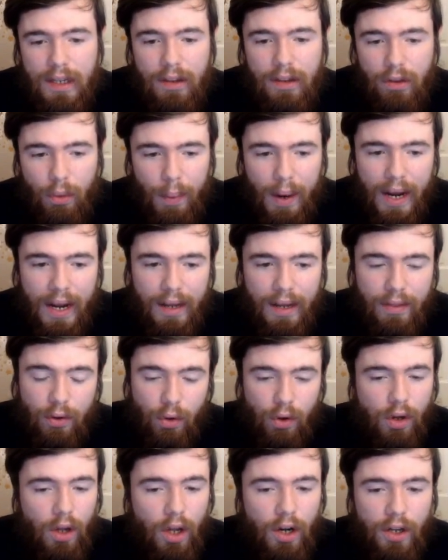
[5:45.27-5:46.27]
either way, the
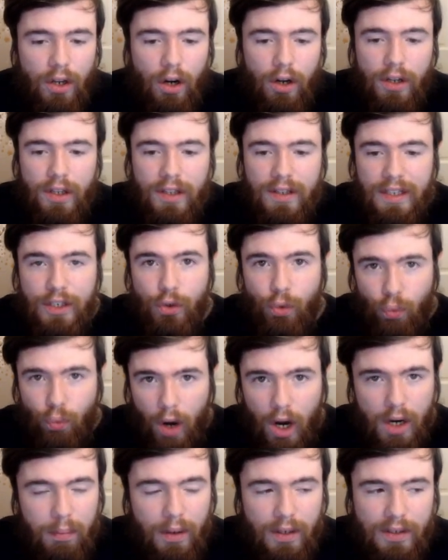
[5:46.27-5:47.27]
Gorgonic Guardian needs a
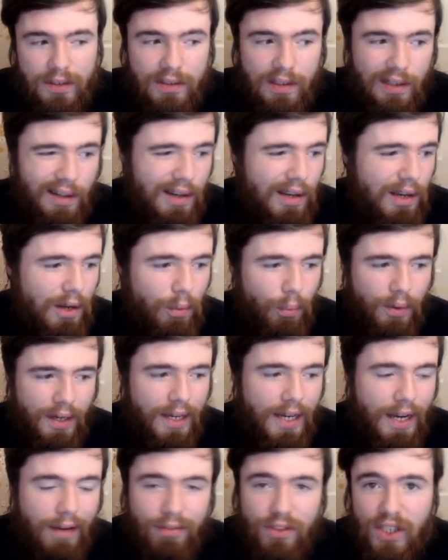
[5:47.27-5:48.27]
rock monster. We
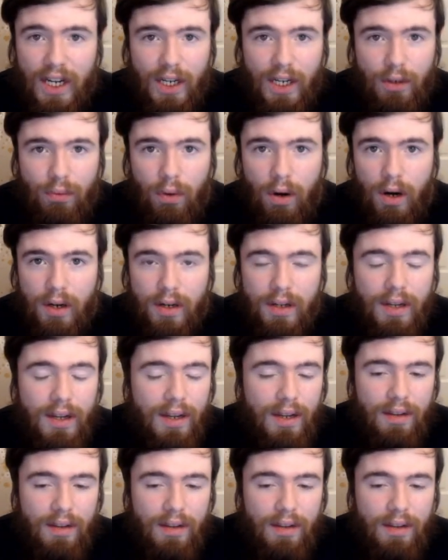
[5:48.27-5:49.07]
didn't have a second rock.